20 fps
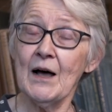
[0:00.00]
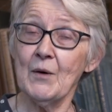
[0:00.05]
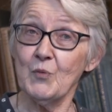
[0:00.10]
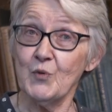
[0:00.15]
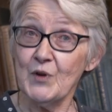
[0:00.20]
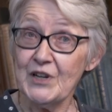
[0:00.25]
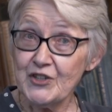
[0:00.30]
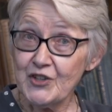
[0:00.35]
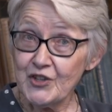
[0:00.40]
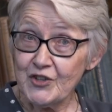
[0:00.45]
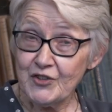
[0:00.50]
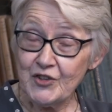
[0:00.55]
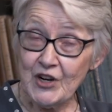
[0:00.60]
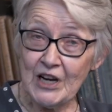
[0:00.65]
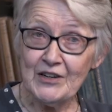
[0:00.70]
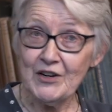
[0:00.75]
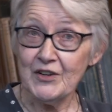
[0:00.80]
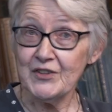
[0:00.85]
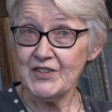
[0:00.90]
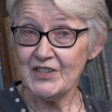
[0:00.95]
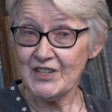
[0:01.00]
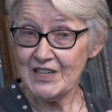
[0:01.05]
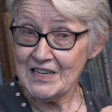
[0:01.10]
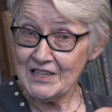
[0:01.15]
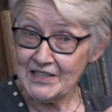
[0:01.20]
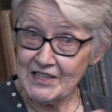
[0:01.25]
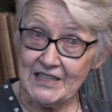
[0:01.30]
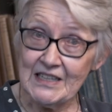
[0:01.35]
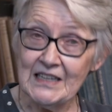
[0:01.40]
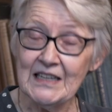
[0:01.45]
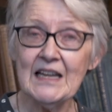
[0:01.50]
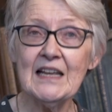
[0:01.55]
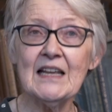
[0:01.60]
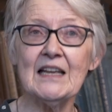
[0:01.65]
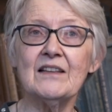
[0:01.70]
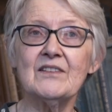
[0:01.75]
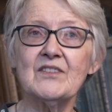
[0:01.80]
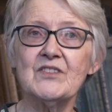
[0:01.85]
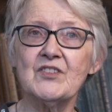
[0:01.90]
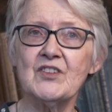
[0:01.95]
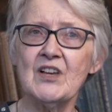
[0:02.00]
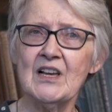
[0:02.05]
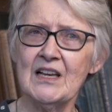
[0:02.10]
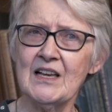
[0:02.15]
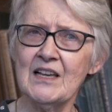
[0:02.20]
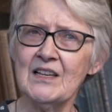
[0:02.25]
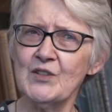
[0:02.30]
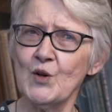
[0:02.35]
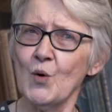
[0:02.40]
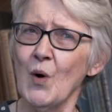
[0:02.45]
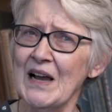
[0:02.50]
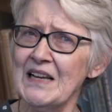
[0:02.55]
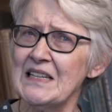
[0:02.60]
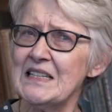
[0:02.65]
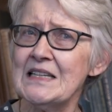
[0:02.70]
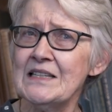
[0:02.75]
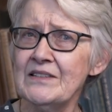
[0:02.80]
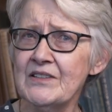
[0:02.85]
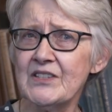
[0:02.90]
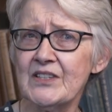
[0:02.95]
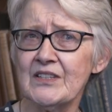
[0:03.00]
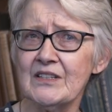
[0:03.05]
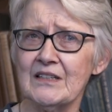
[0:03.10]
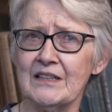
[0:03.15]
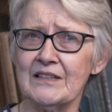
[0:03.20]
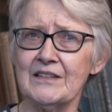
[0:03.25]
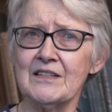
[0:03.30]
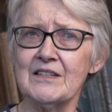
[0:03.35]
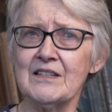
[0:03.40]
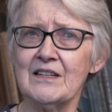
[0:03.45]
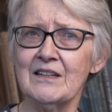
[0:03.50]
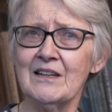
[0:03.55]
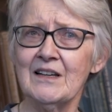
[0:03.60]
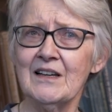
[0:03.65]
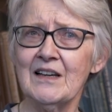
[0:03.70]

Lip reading: which Jane Austen deletes, is quite insolent.